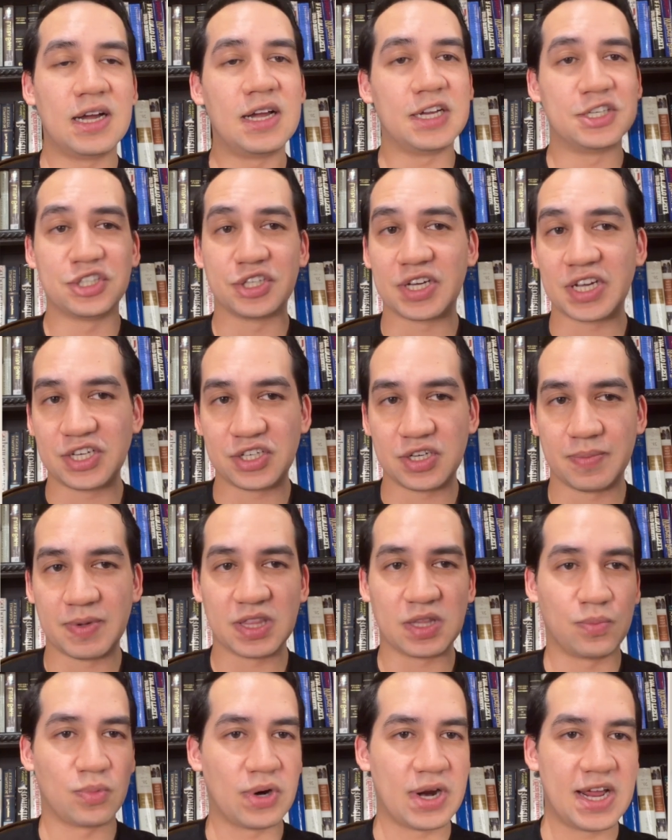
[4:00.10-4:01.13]
education
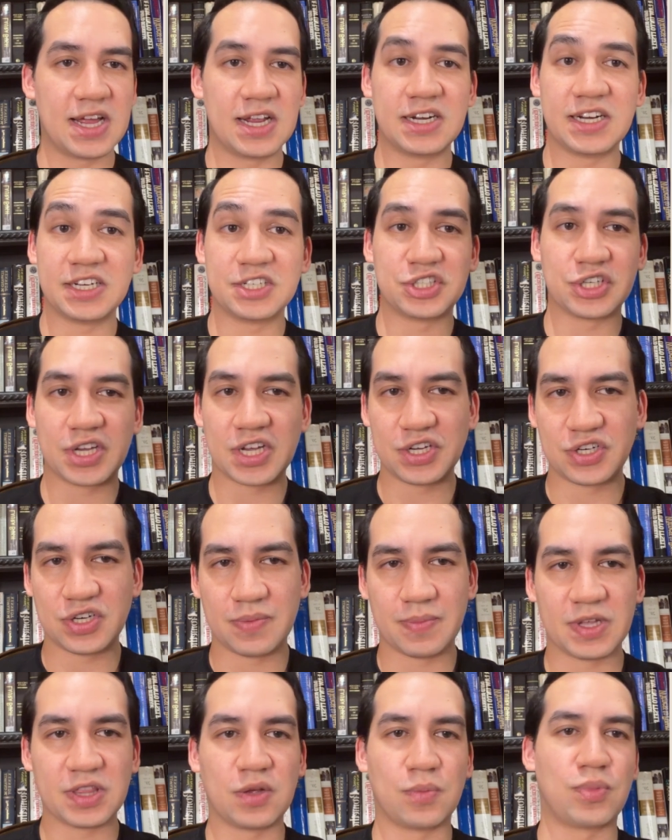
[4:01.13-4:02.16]
about the brand, education
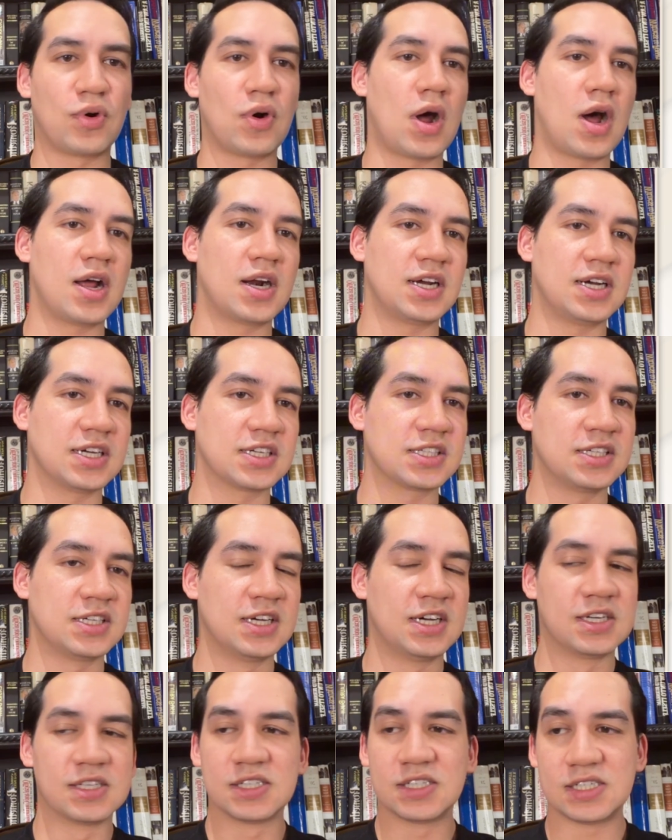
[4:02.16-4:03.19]
about the product,
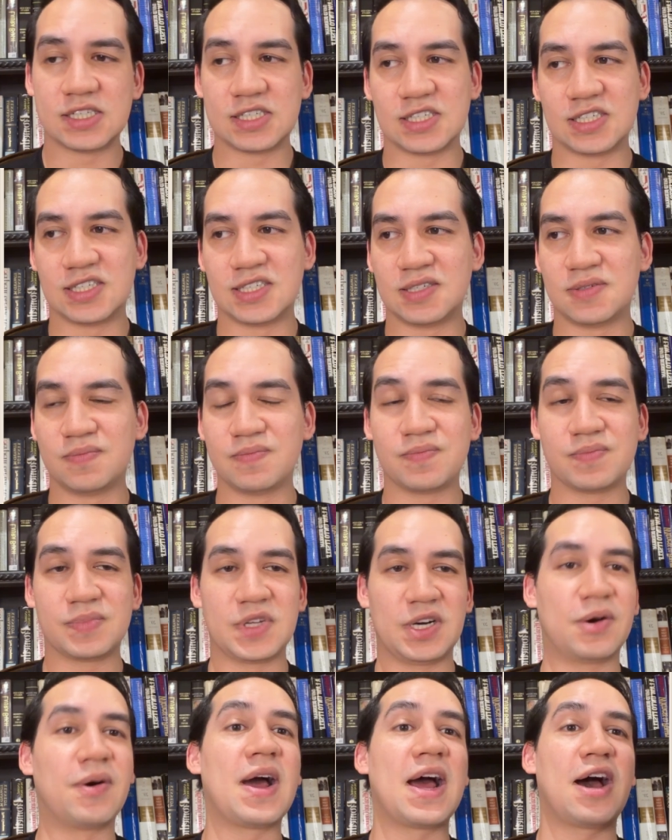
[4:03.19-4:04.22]

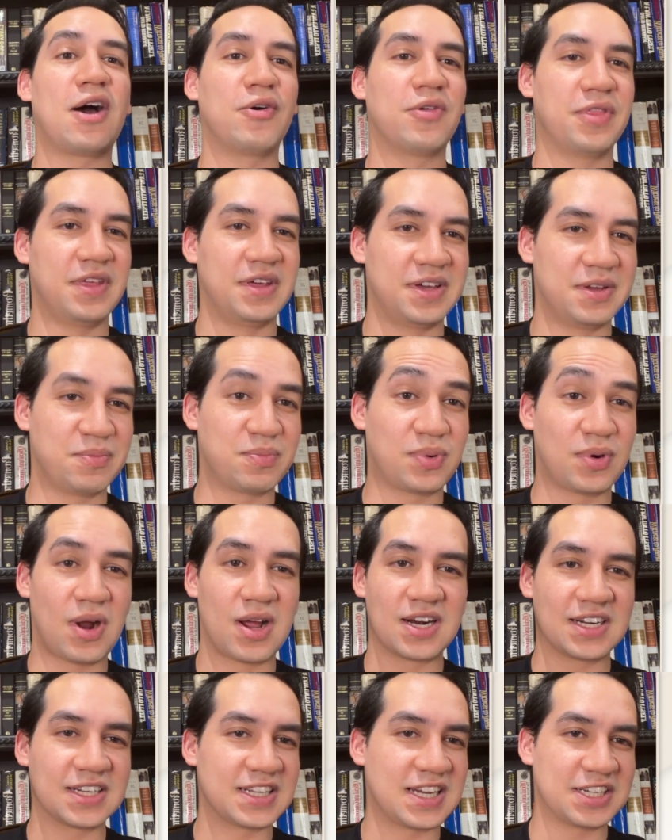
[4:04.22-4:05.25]
how the
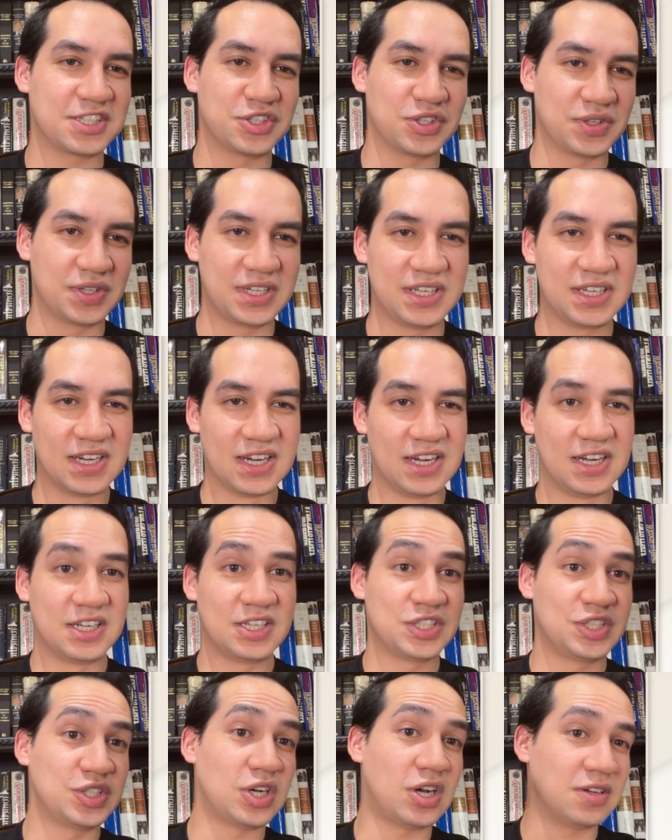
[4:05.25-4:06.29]
product actually
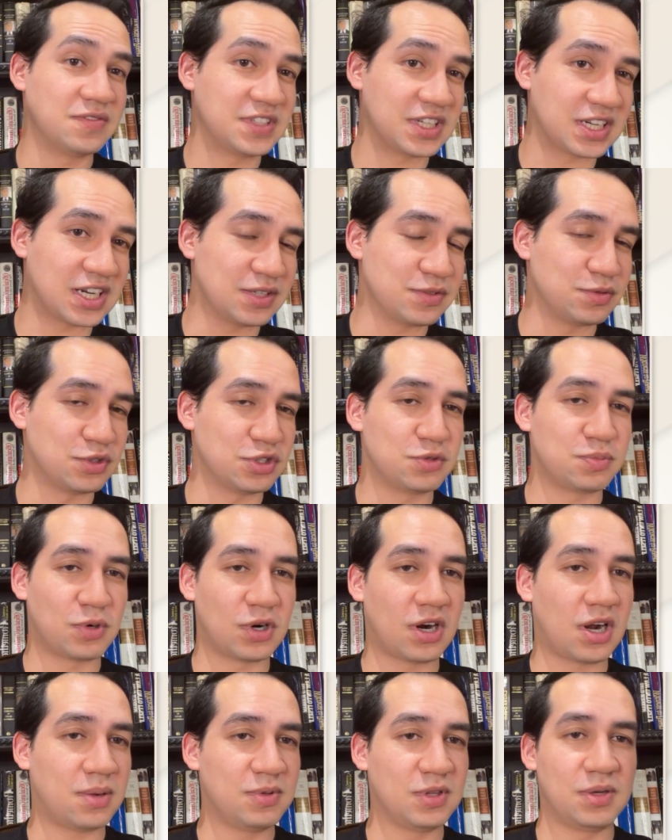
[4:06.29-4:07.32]
solves the customer's
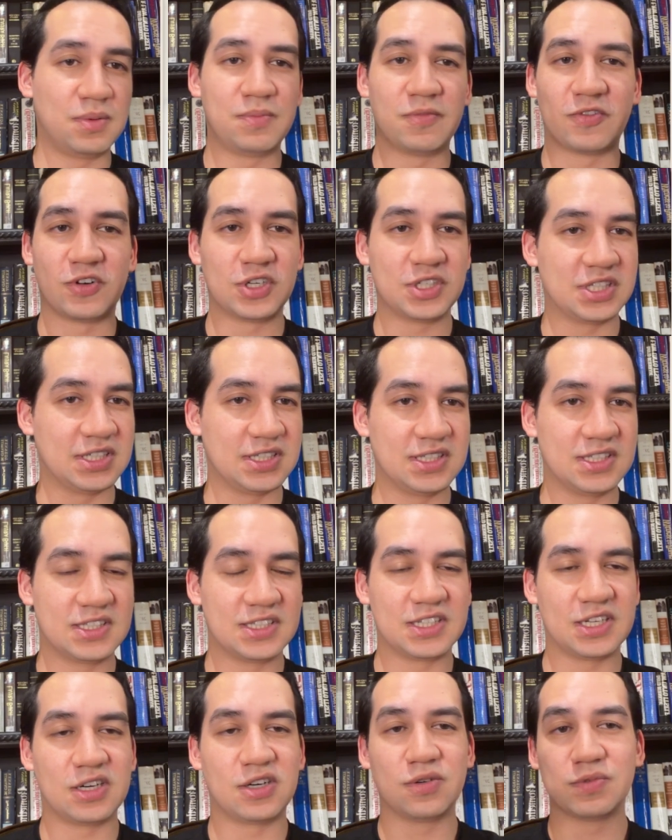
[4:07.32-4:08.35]
problem
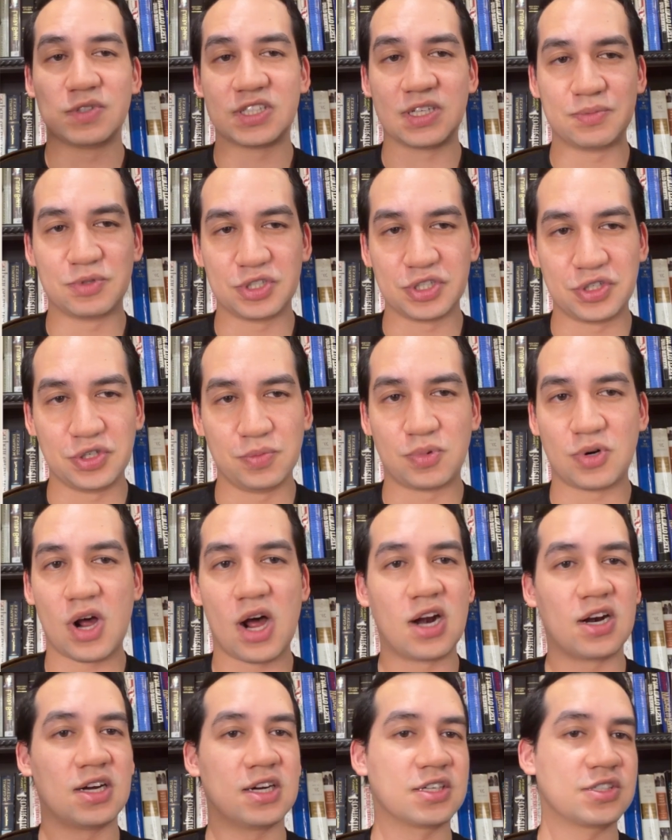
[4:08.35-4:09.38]
versus, substitute
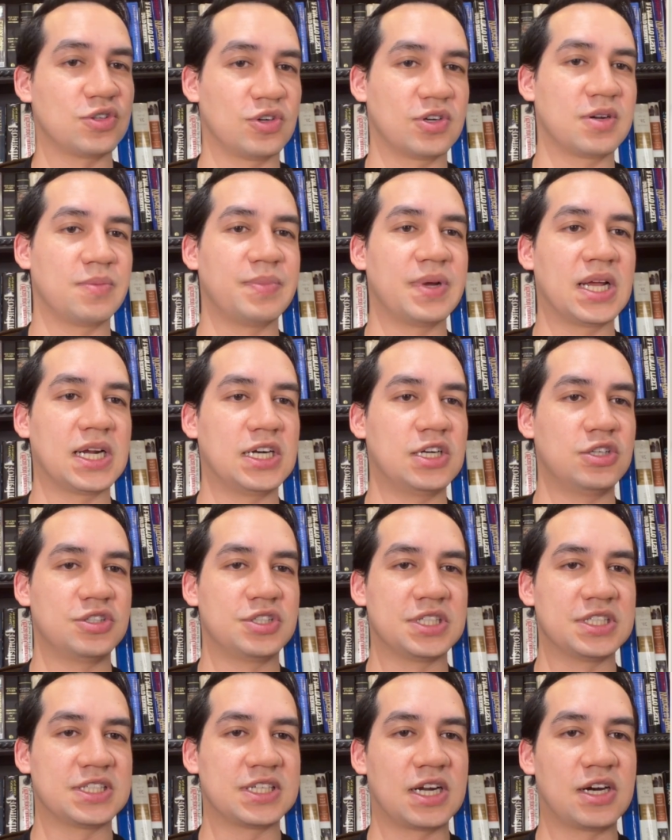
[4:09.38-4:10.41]
products or
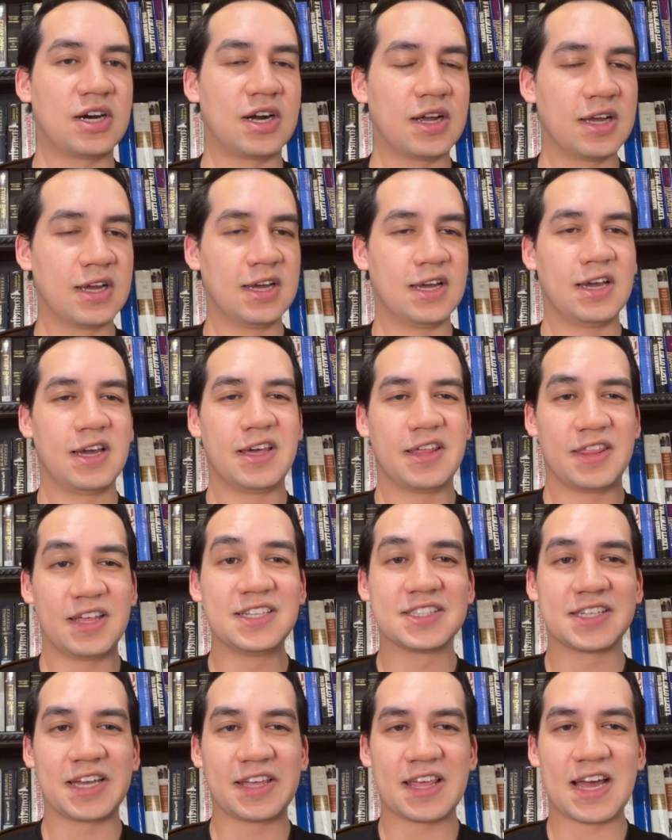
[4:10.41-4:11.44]
competitors, etc.
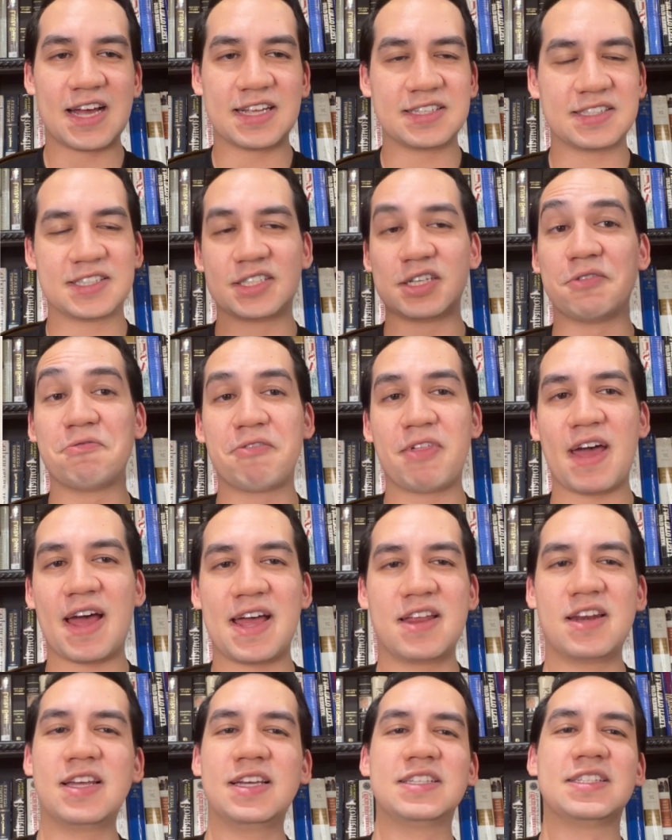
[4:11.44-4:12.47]
Things like that, stuff
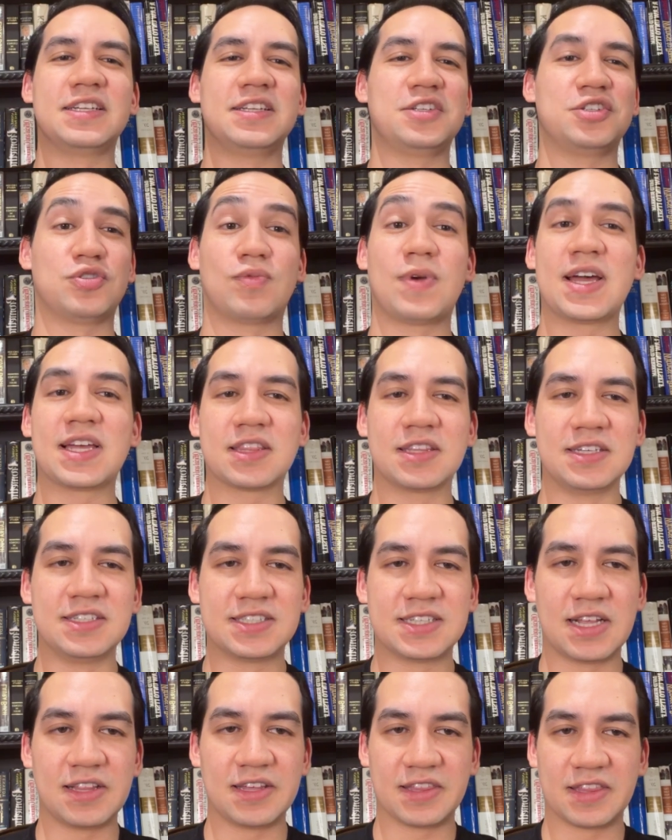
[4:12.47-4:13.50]
that isn't directly
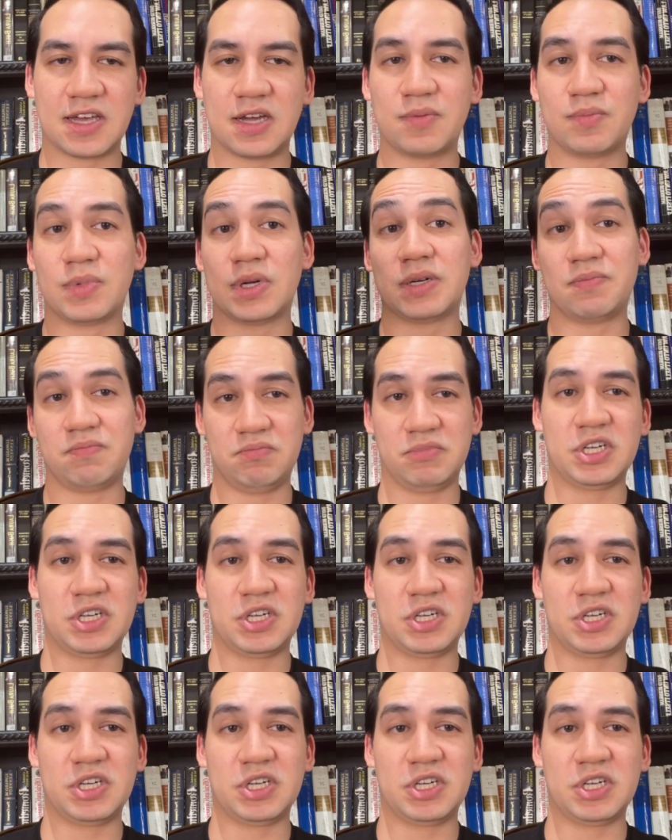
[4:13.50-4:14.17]
selling them, but,